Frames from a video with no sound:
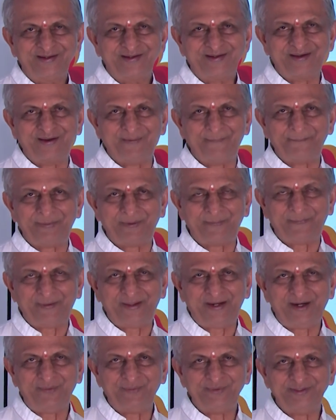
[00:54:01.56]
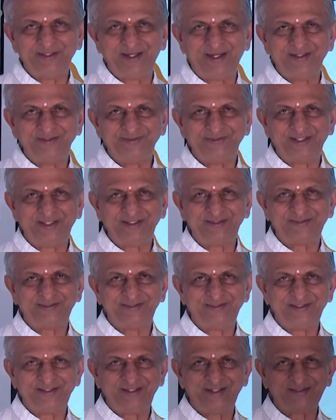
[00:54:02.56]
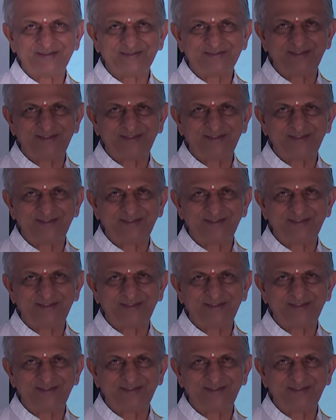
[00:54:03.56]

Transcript: Come prepared with the answers in the next